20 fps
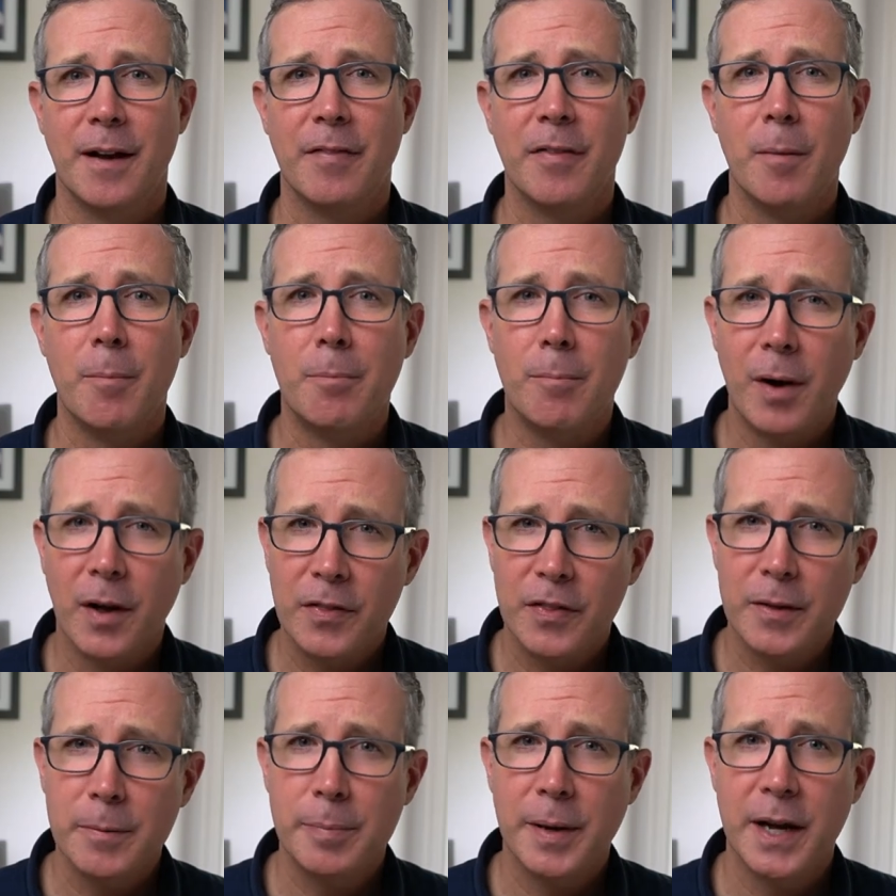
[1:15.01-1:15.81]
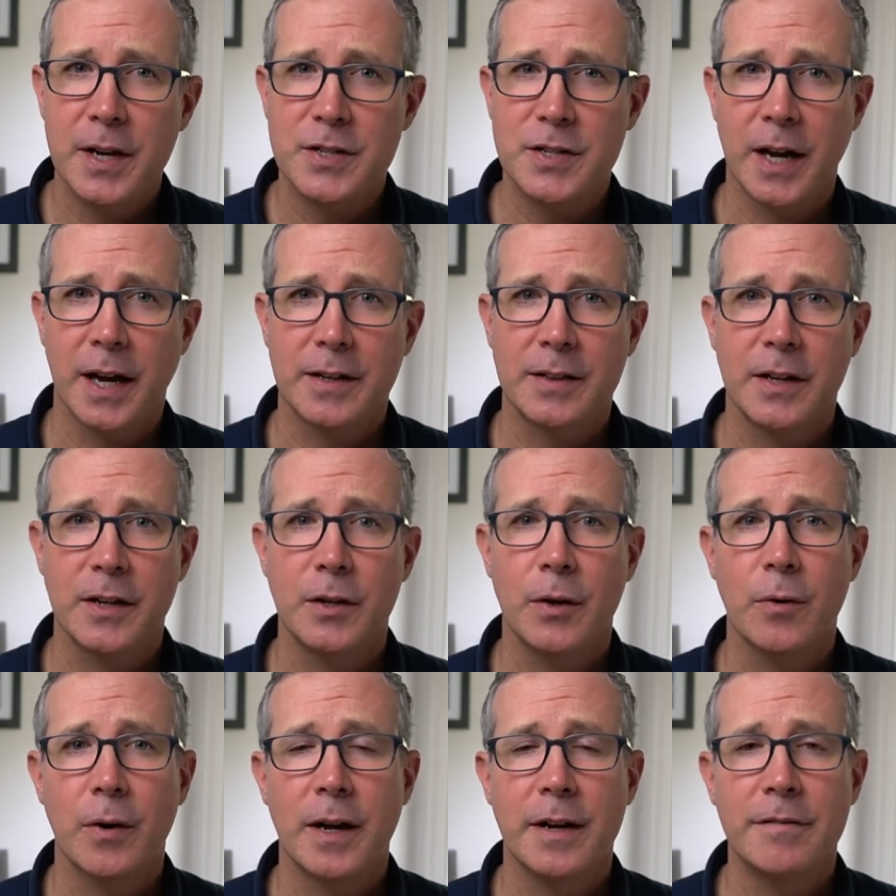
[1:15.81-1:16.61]
of the monthly paycheck that
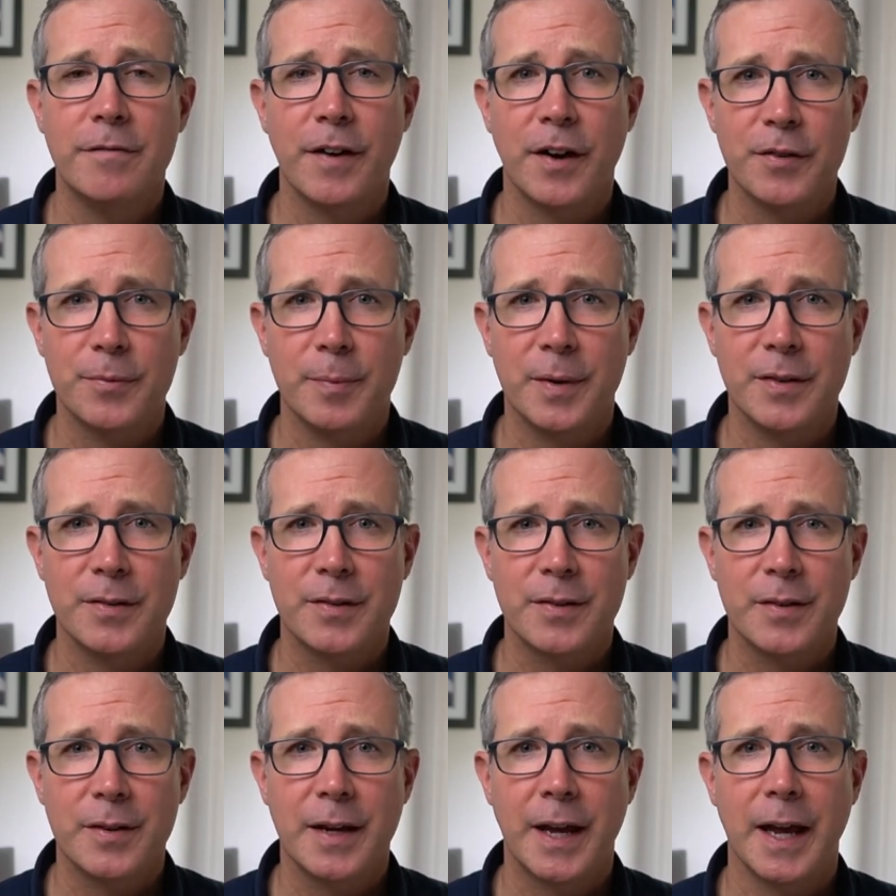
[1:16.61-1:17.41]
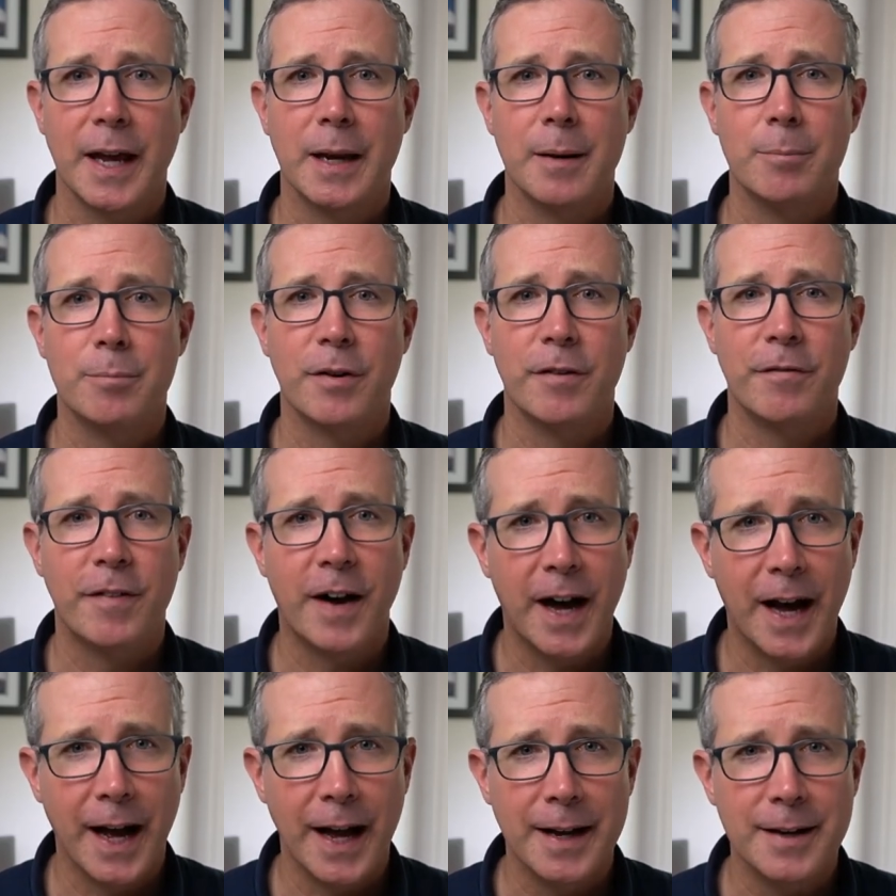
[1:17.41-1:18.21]
your investments can
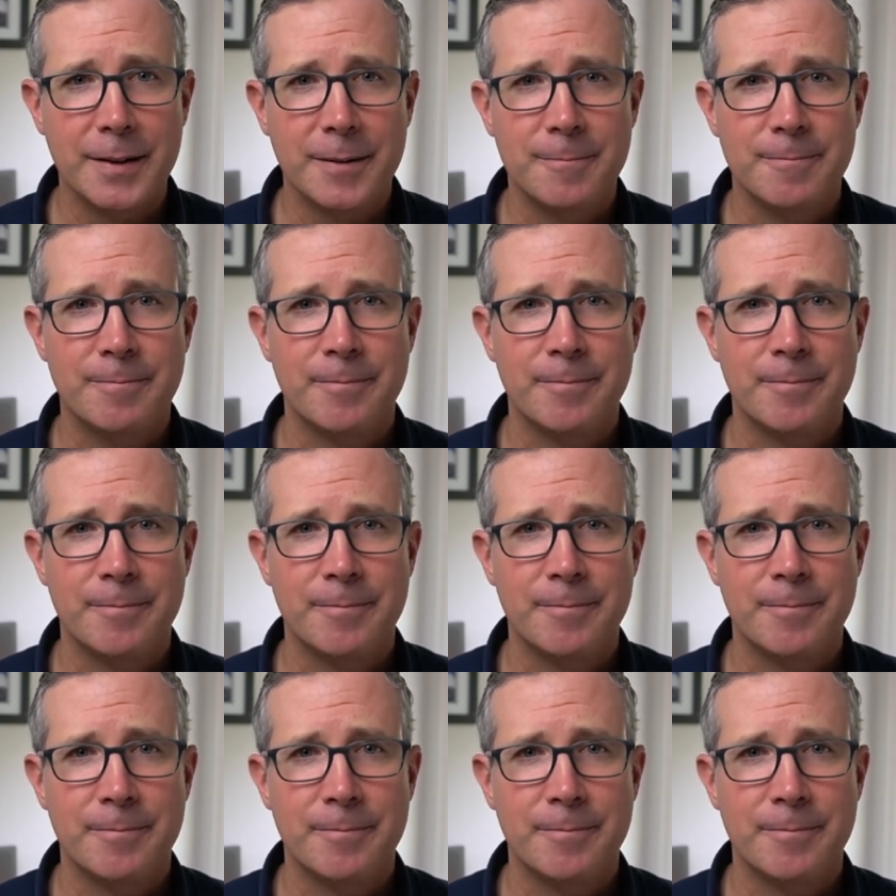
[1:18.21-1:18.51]
provide.